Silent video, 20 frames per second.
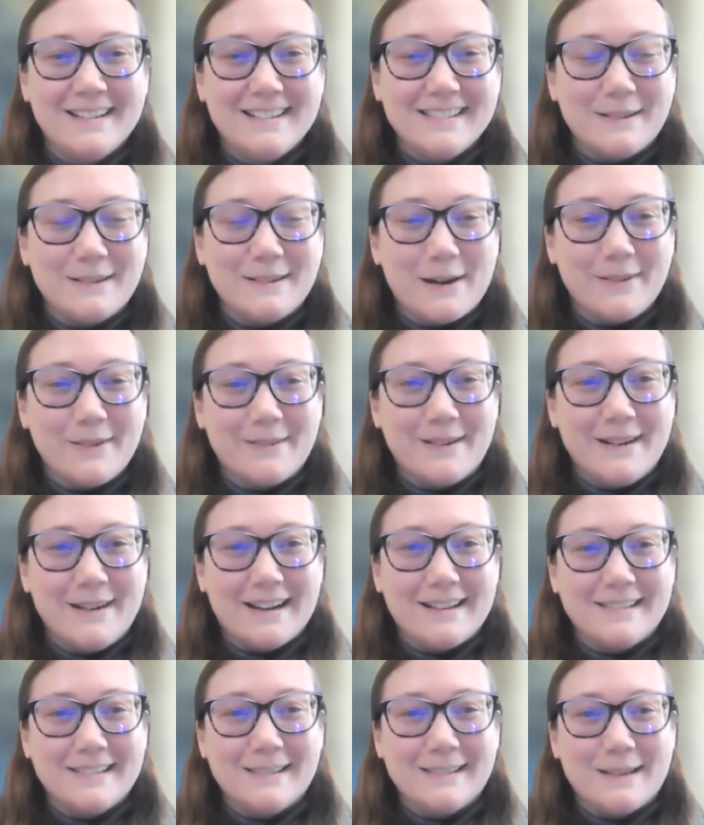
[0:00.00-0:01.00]
everyone
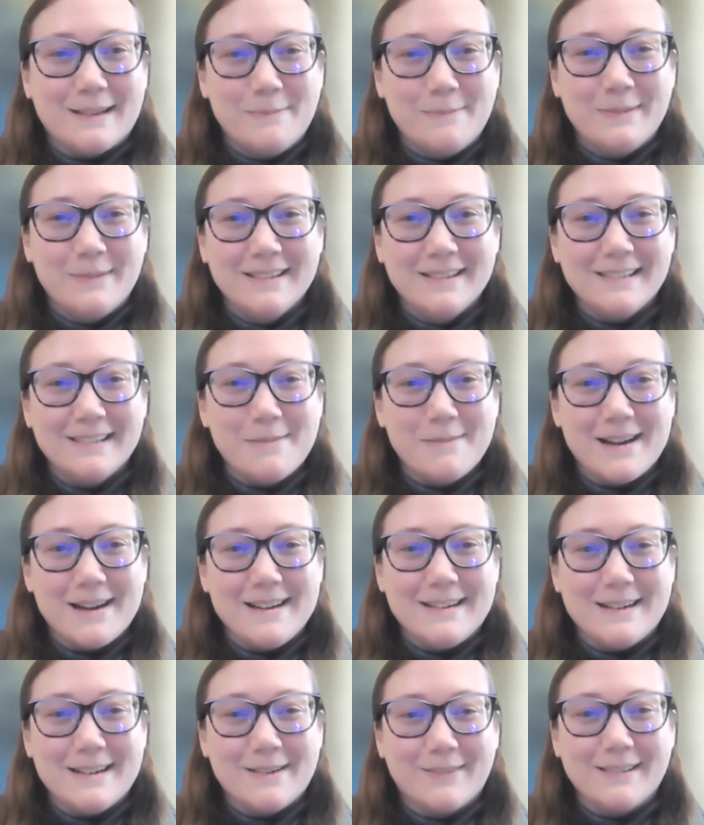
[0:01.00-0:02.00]
has some
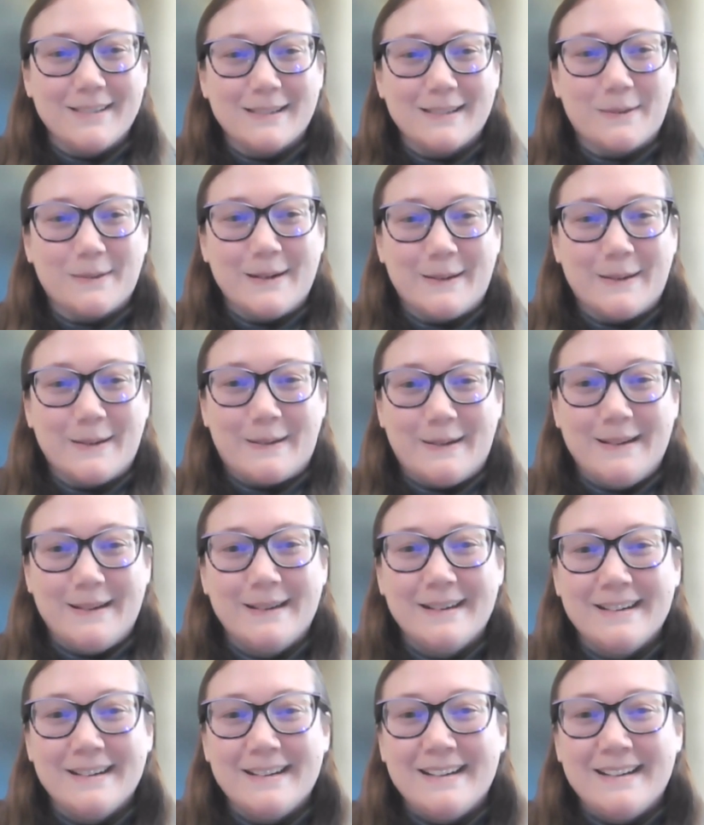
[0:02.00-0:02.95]
idea of what's going on.